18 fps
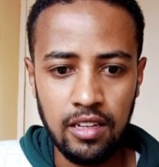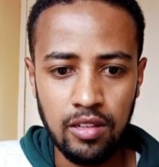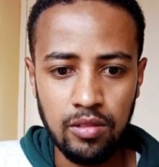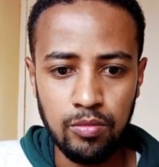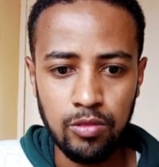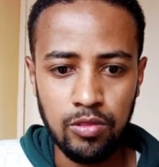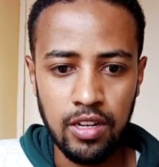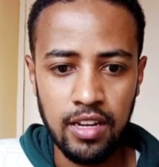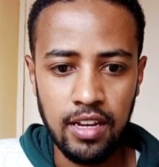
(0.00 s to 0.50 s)

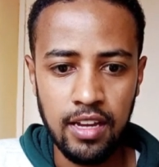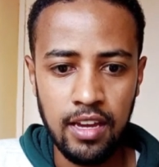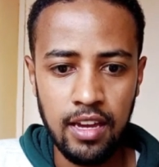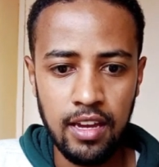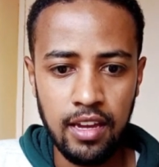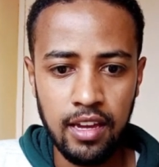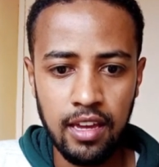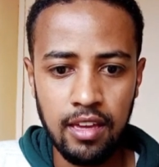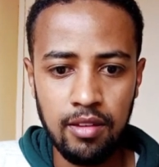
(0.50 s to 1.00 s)
alumni
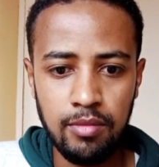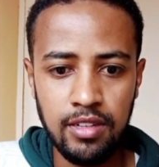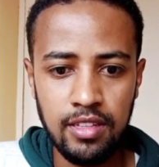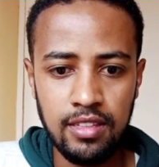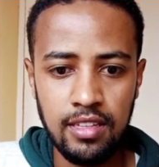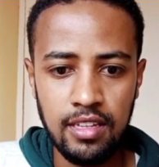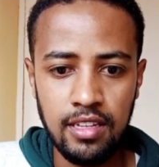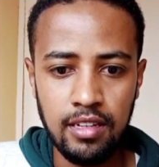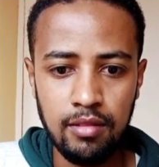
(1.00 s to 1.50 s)

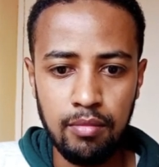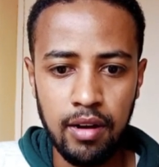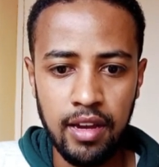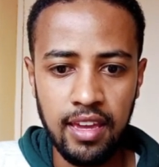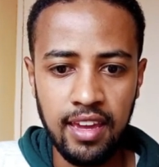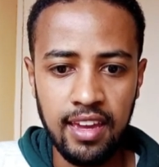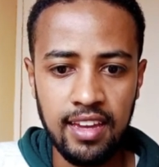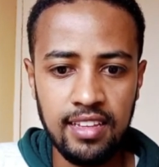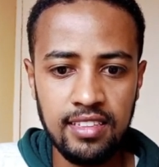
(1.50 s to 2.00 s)
community in my
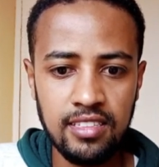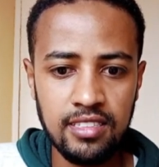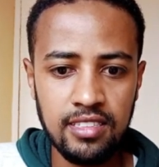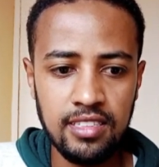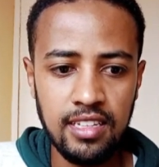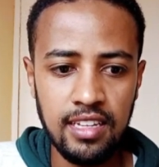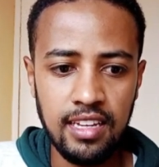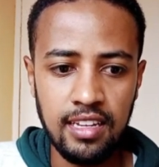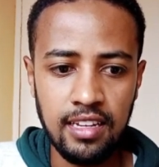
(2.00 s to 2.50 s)

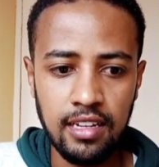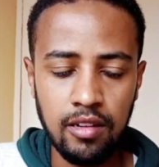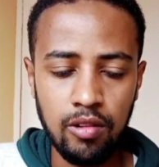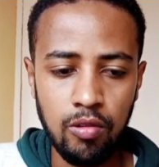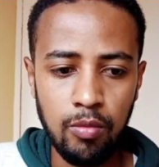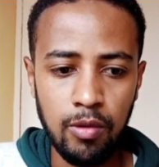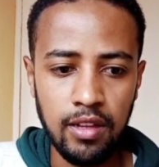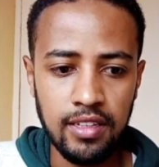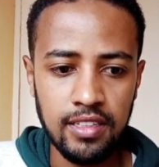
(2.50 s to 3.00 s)
country and
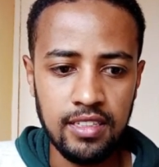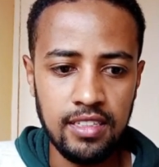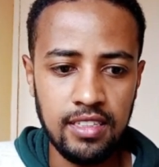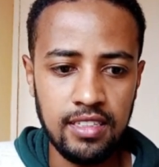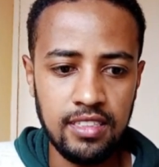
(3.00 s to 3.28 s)
globally.